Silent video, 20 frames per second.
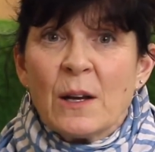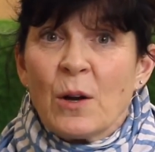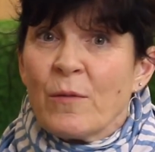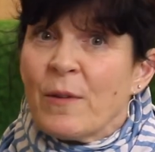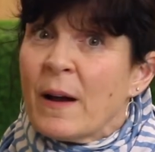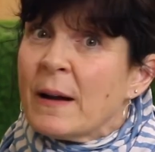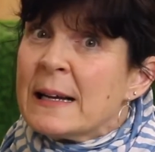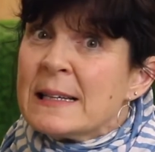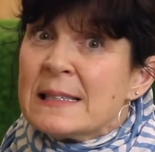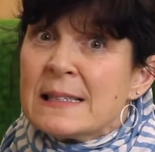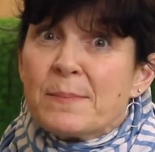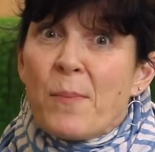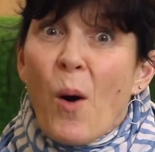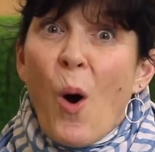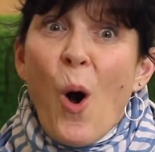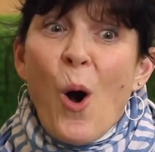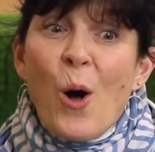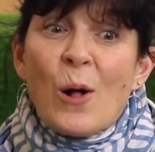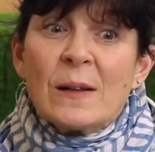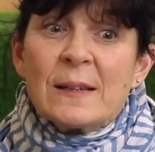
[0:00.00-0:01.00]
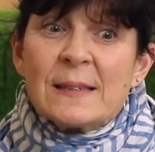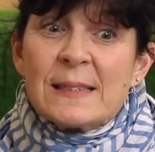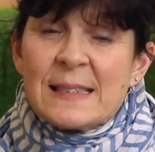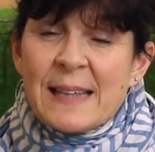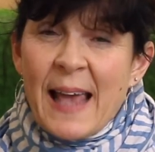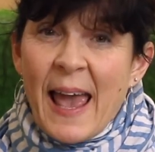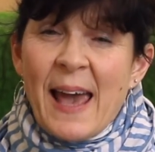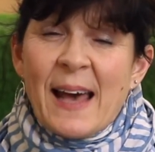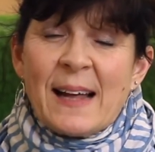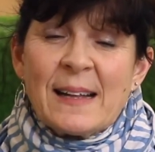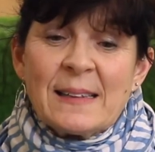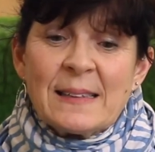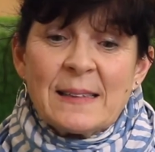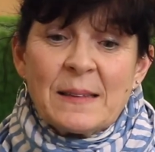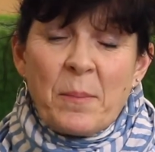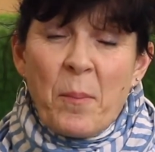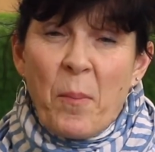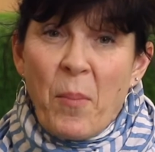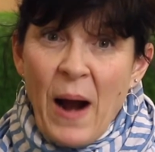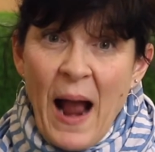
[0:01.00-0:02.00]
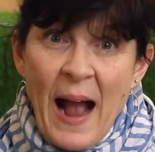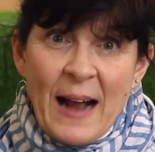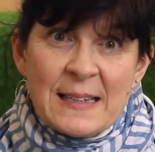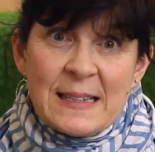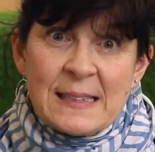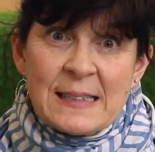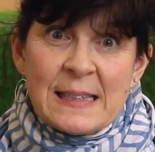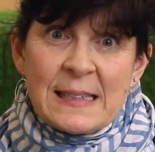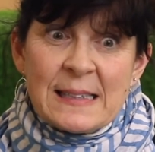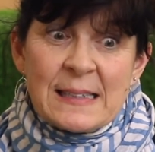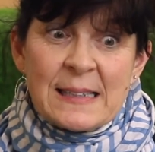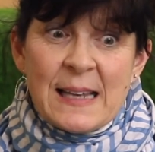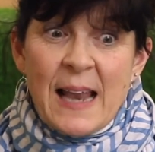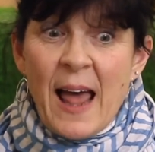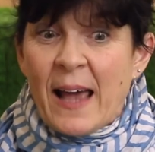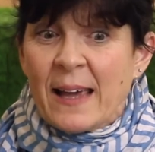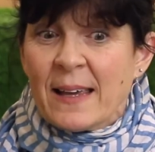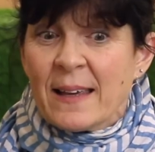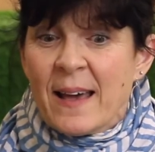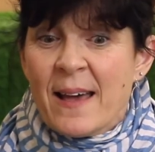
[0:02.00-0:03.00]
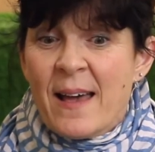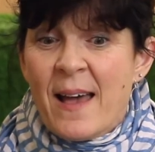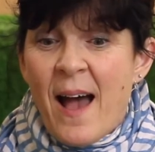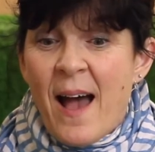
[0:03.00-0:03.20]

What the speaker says: very small scale practices, like